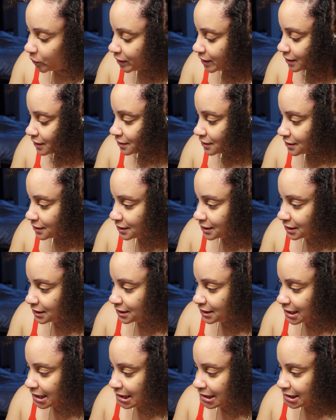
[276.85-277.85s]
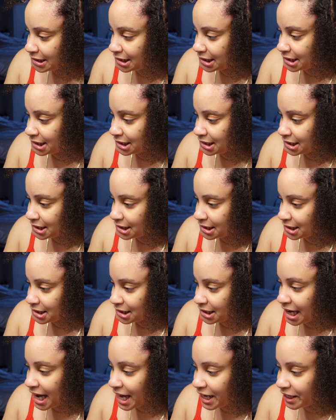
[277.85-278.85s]
it?
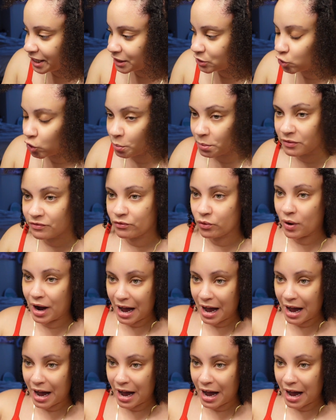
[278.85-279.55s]
How did I do it before?